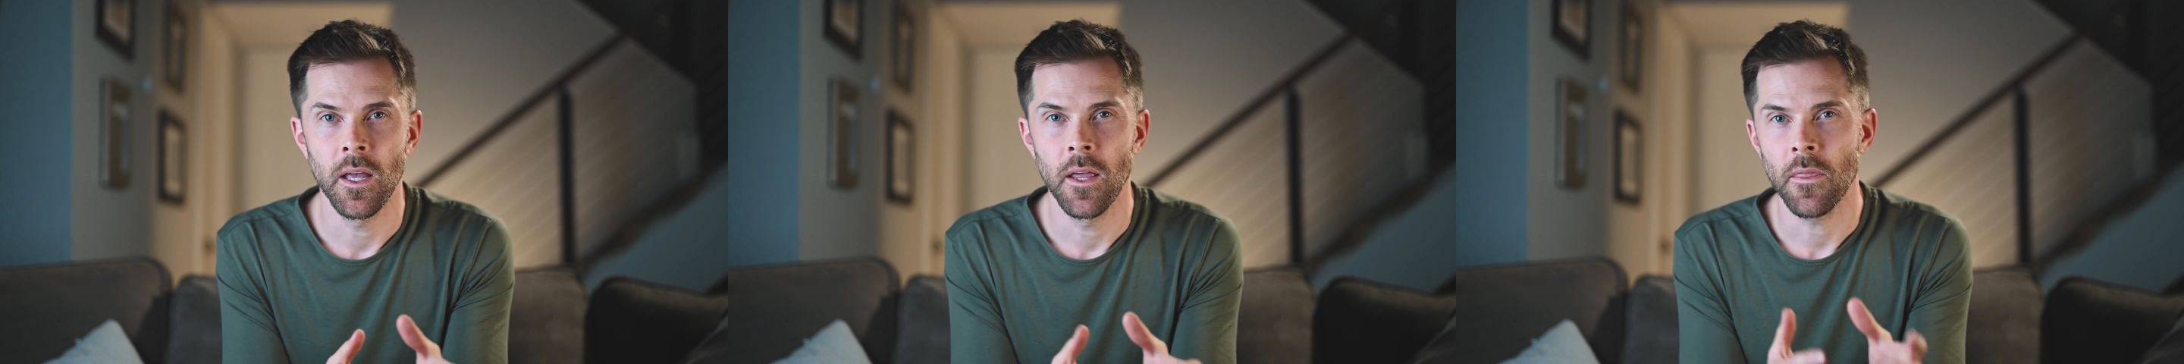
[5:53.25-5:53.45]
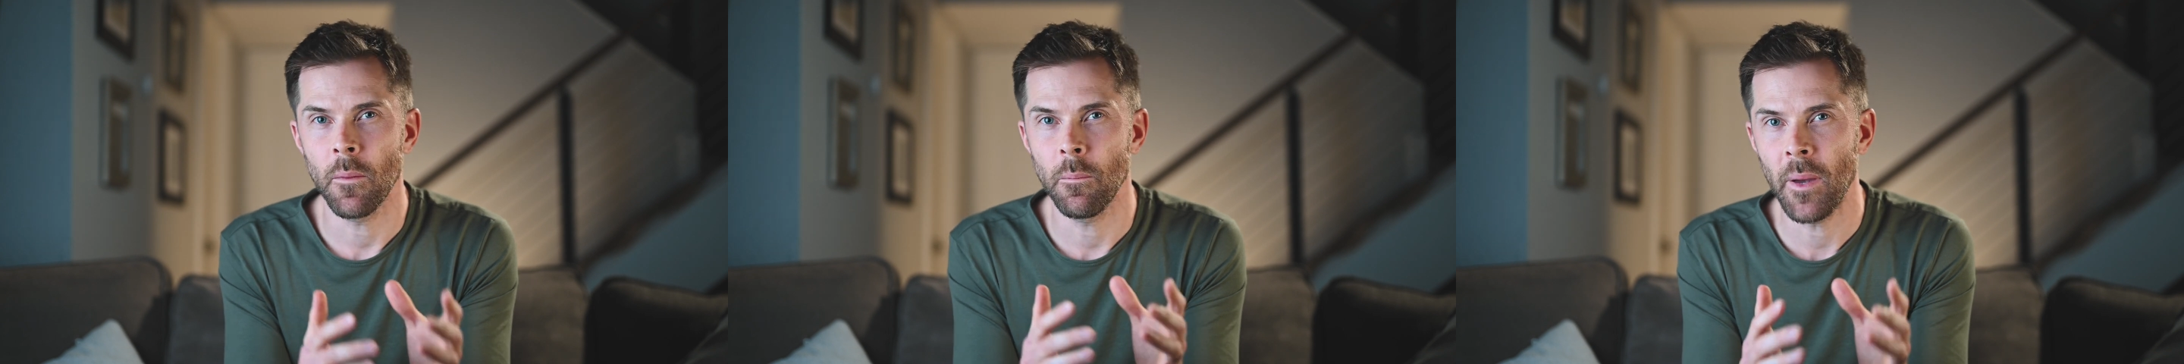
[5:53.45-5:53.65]

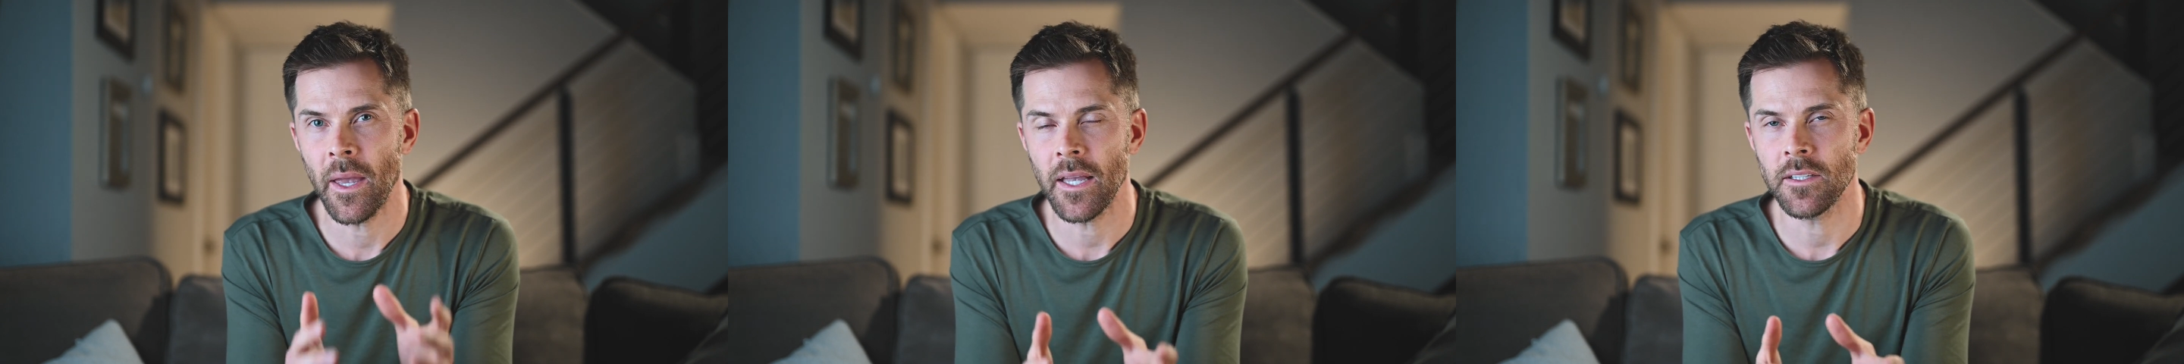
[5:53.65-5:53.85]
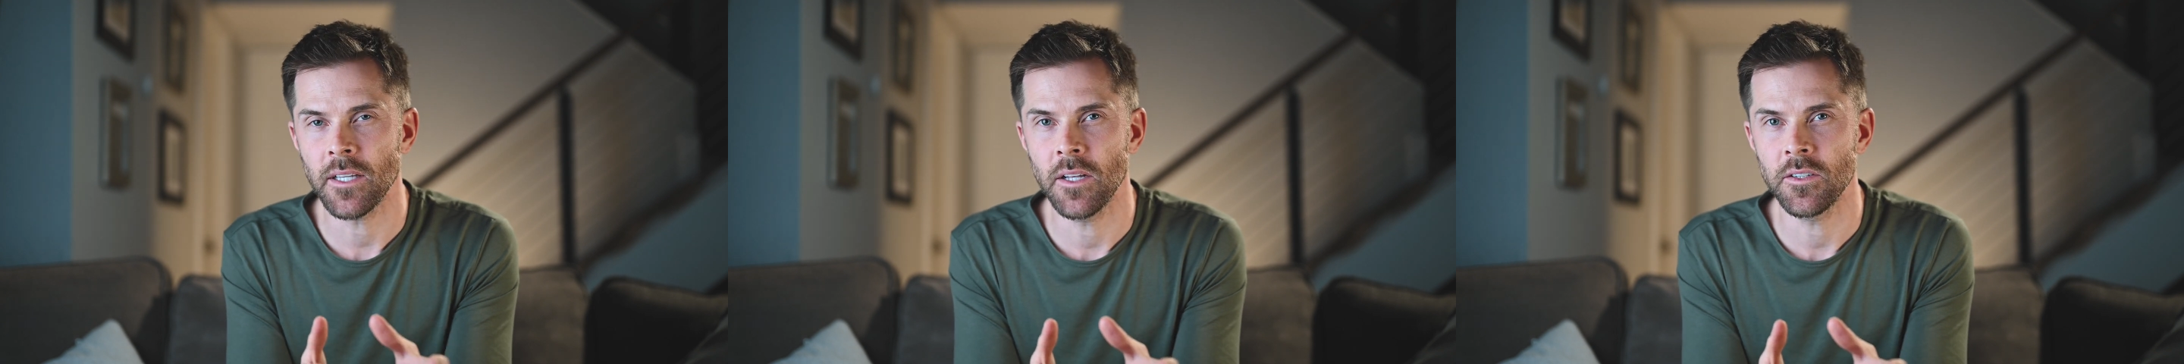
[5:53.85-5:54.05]
then pay
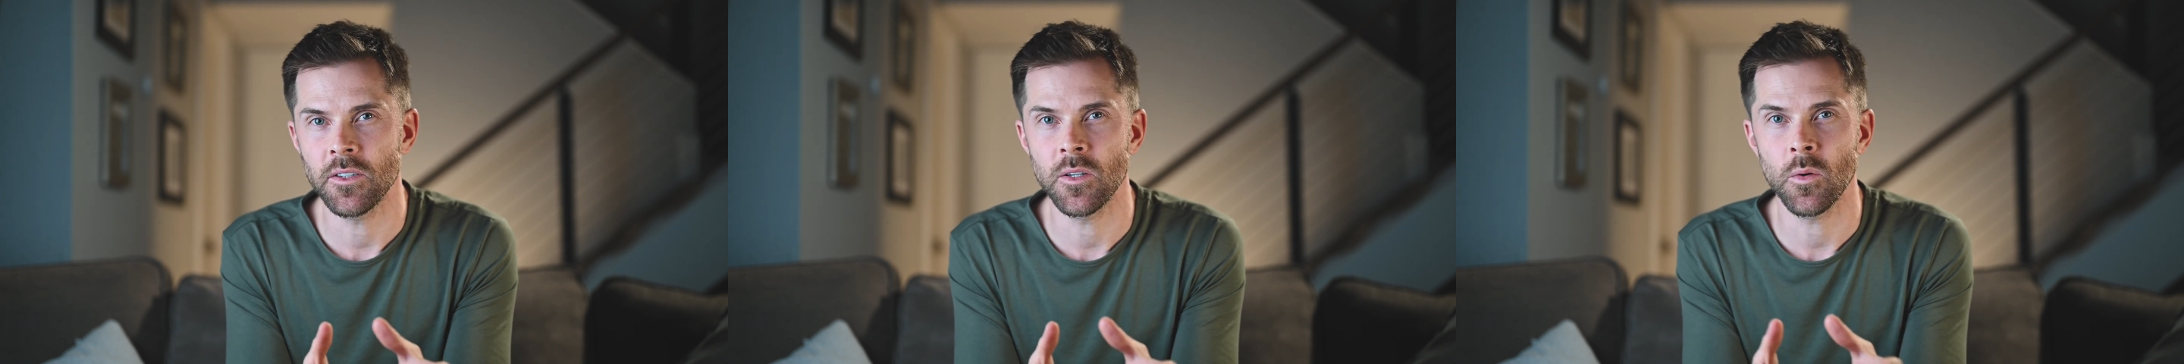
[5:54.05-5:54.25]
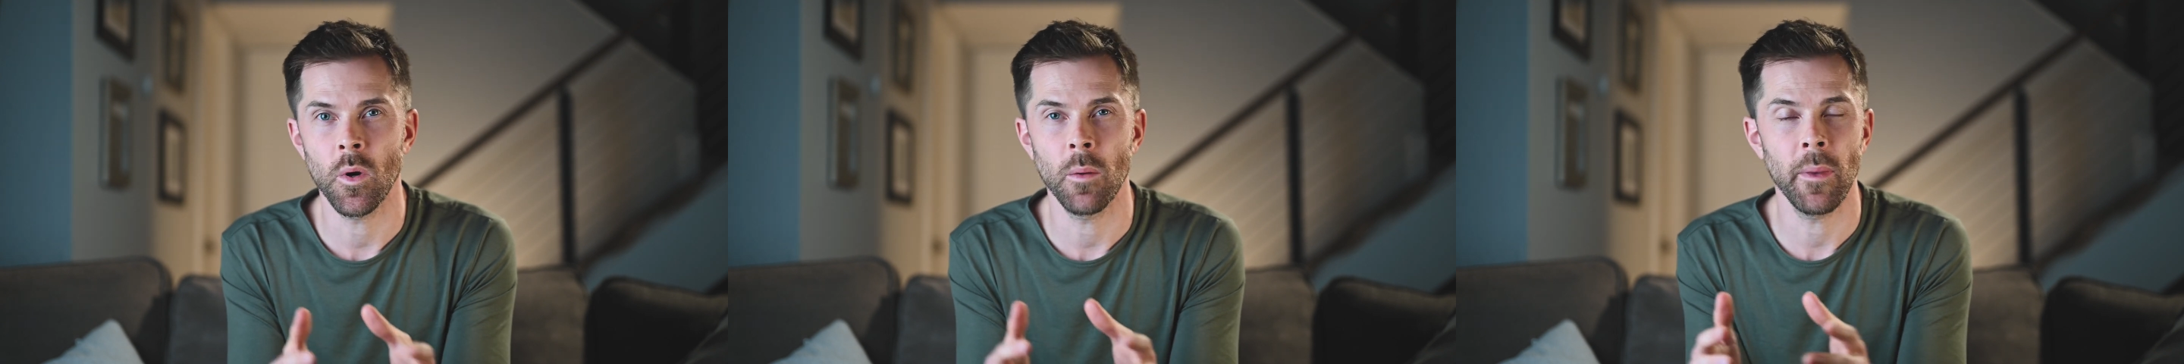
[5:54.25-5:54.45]
attention
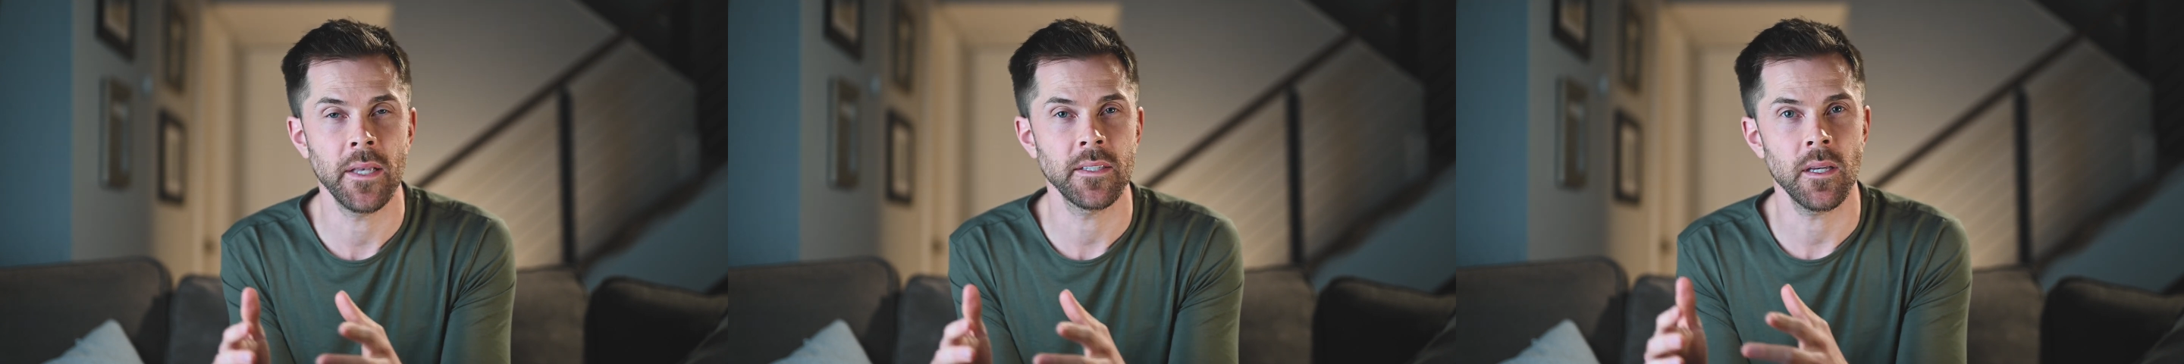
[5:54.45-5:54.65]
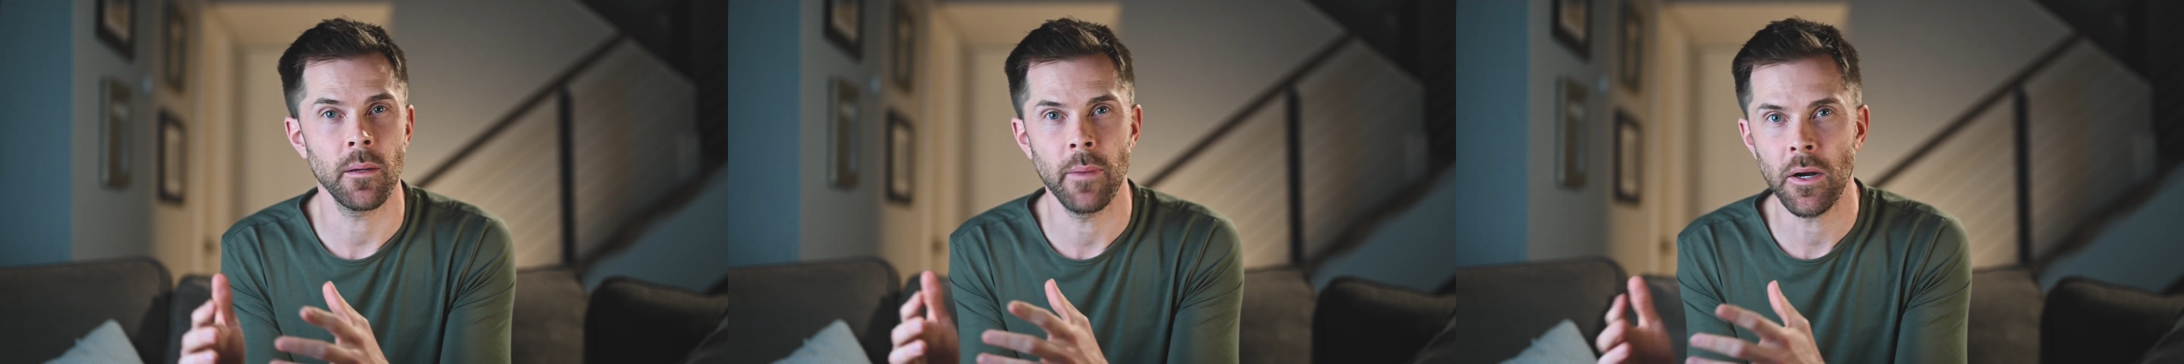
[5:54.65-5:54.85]
to what
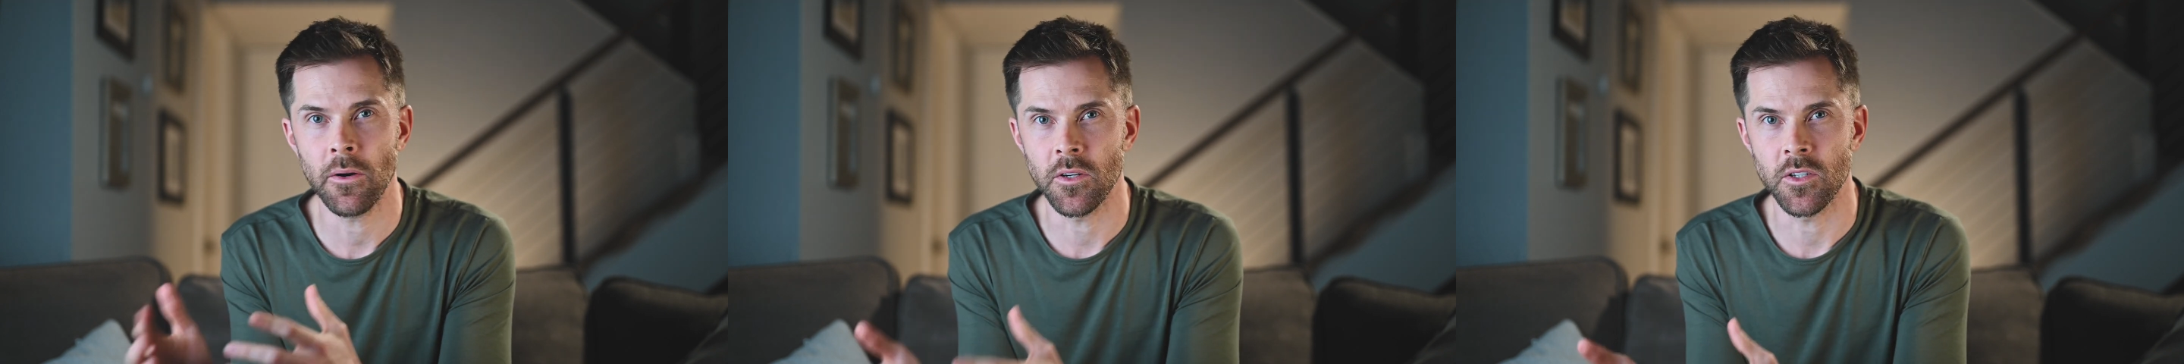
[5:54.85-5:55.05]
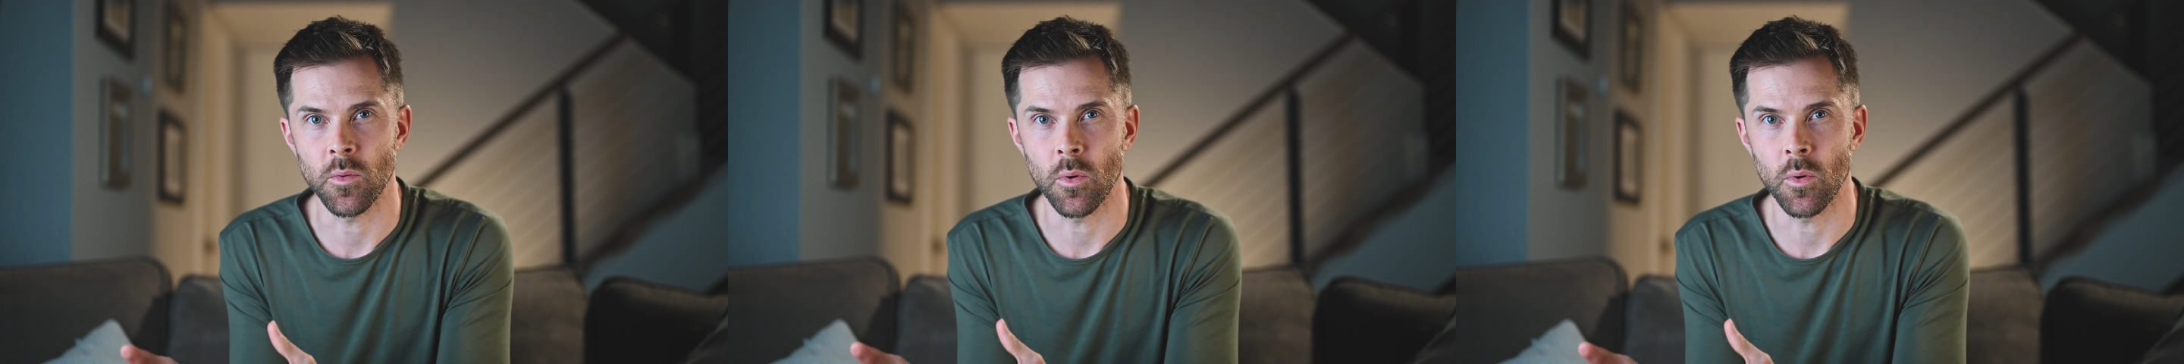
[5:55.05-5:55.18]
makes a marriage